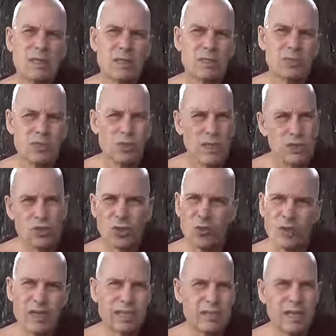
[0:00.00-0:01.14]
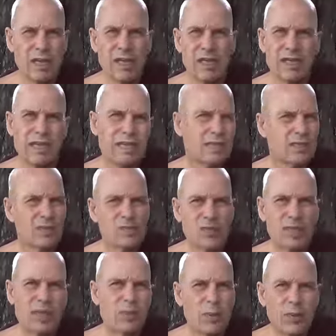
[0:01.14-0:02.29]
So there's no inter
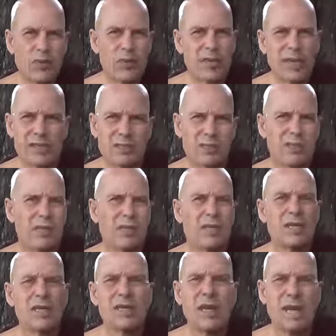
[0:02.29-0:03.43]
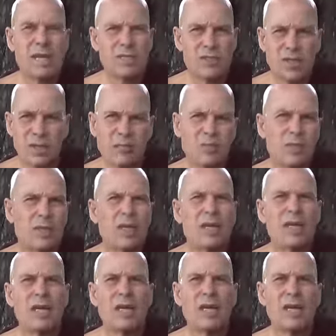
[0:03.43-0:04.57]
intervening period as uh, as some
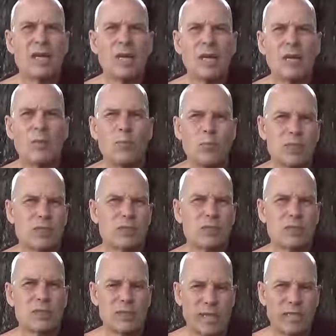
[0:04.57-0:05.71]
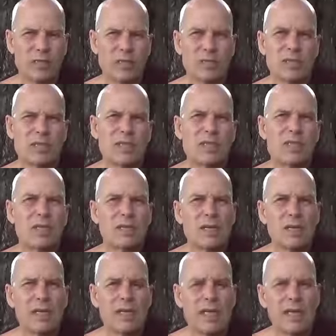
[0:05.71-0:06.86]
uh, Buddhist sects,
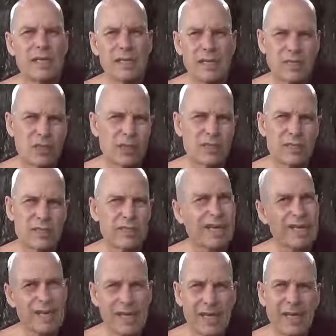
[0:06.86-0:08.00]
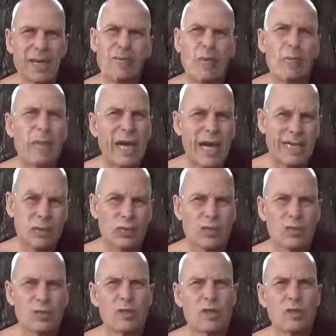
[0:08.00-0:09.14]
uh, they teach that they're a kind of a bardo
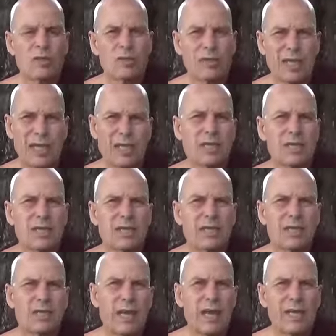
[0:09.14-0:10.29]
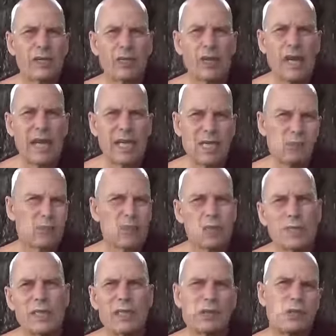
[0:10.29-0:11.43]
state, where you are in
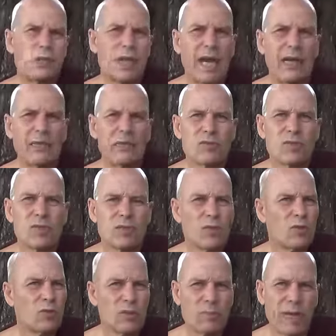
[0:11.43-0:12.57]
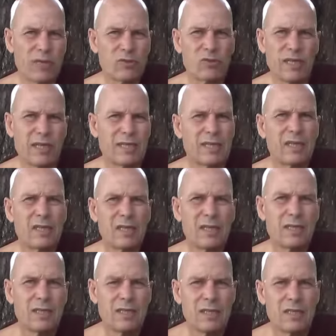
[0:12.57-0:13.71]
between two lives. No, the bardo state uh,
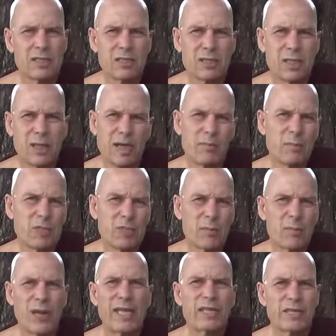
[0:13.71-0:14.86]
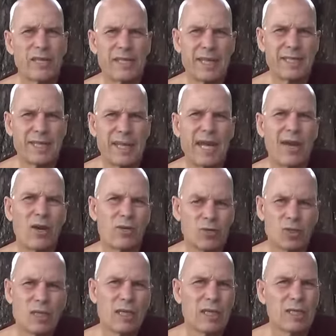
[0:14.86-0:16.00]
is a misapprehension that they are
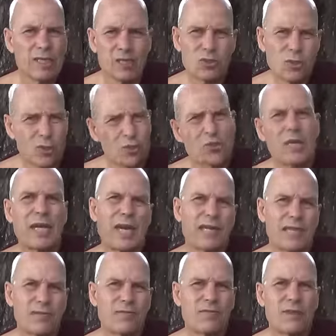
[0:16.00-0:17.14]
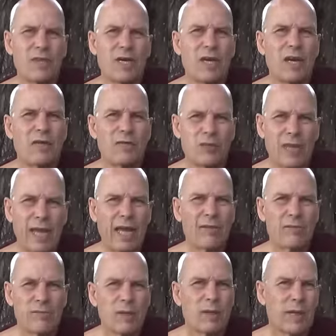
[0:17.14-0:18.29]
also, this is also a kind of, of
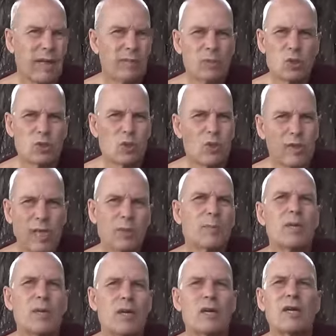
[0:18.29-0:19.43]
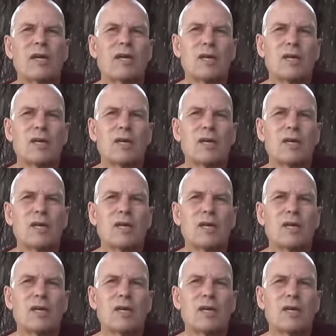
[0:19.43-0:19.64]
life. It can be short, can be long,